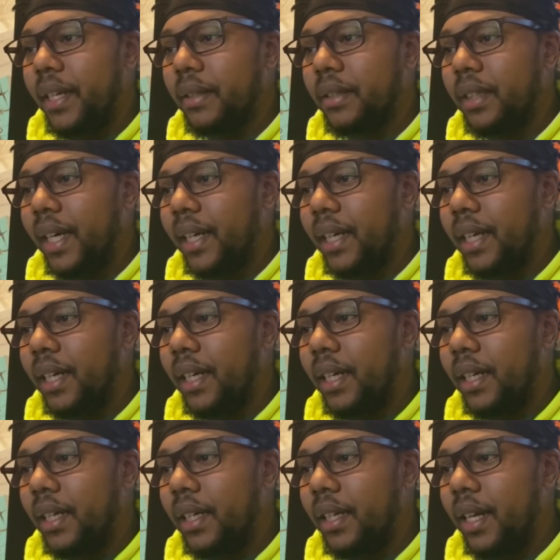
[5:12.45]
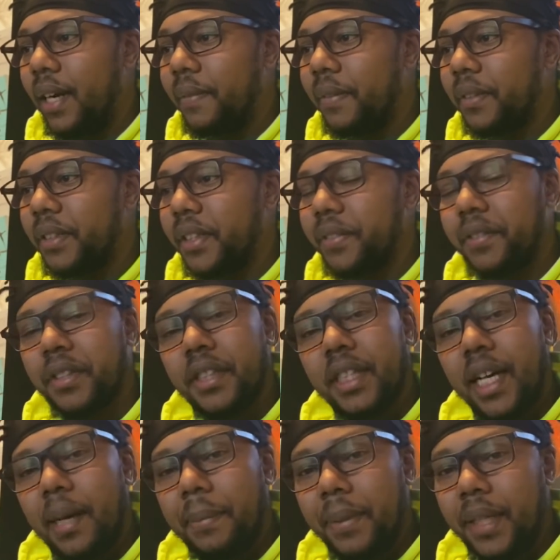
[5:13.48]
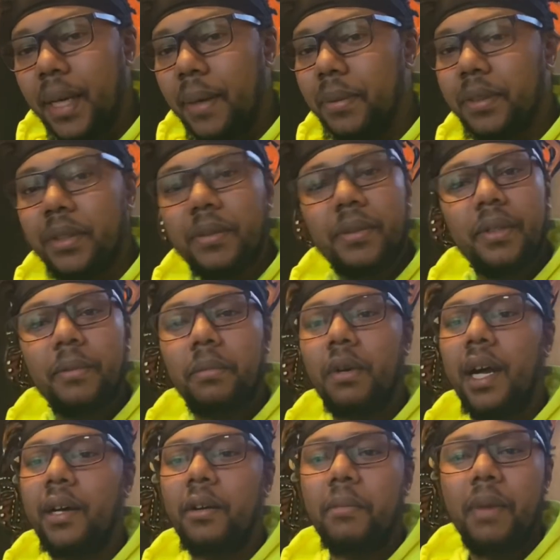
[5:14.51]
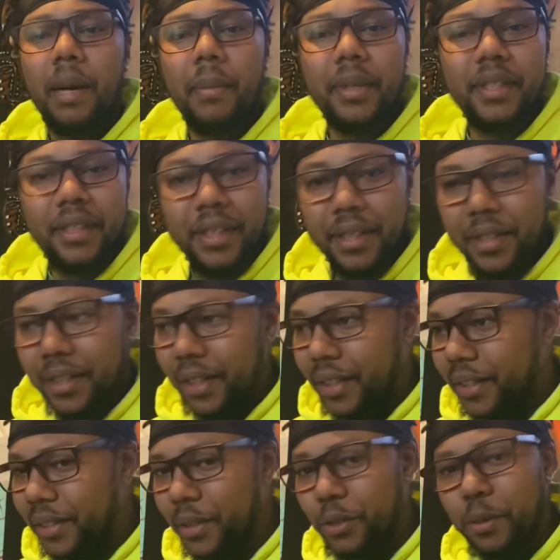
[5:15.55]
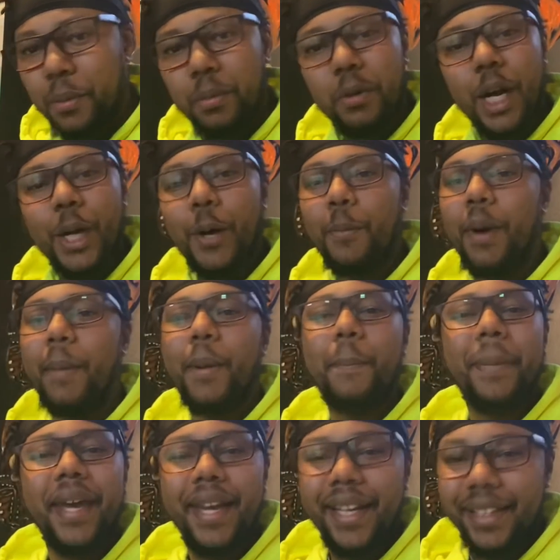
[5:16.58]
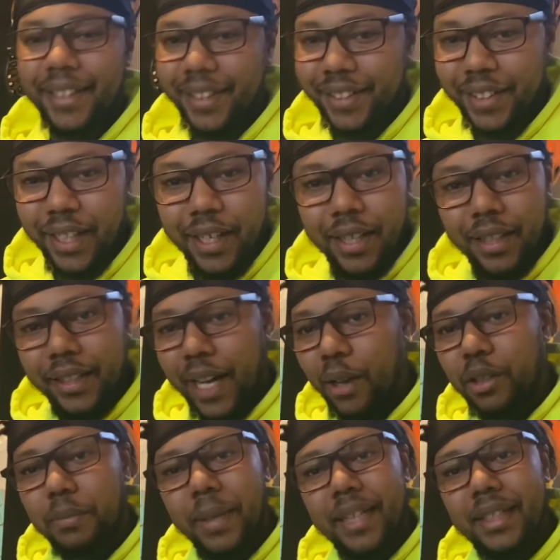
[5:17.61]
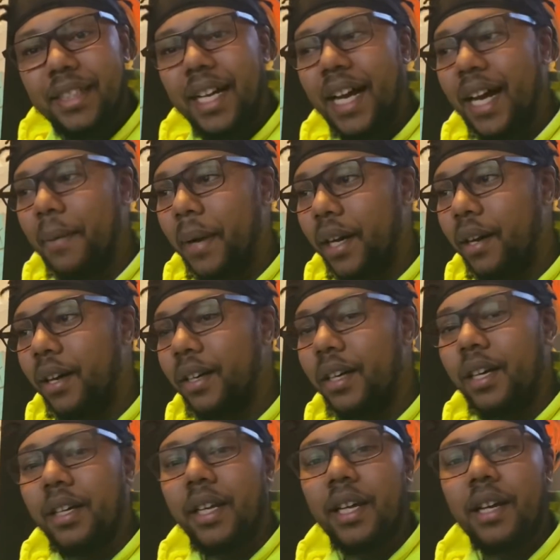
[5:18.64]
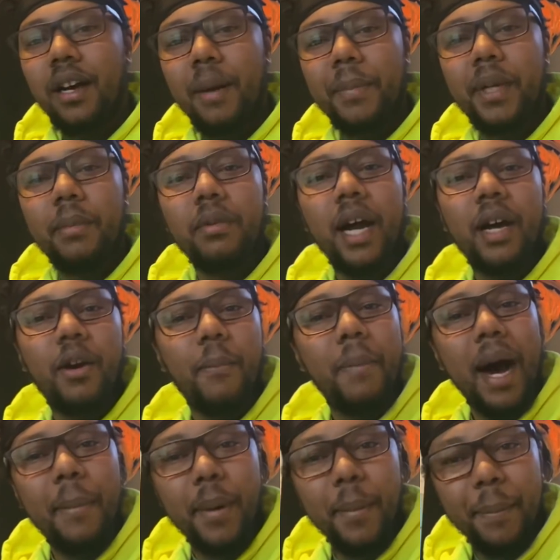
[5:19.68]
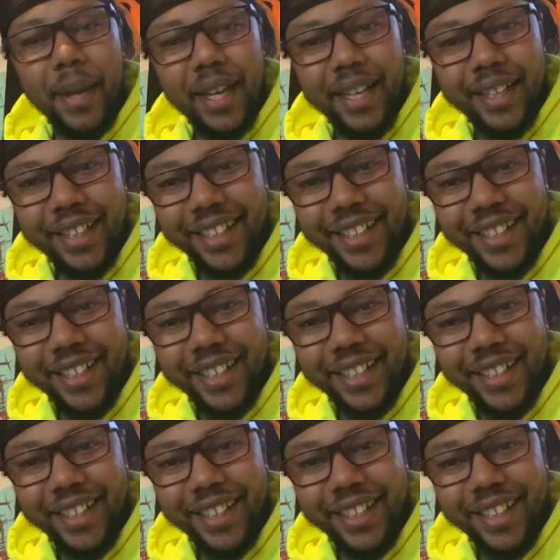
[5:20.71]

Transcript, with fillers: It was like a uh, Afrocentric shop, and I was doing Barack Obama T-shirts, doing Barack Obama paintings. That was my job. I called they called me the Barack Obama man.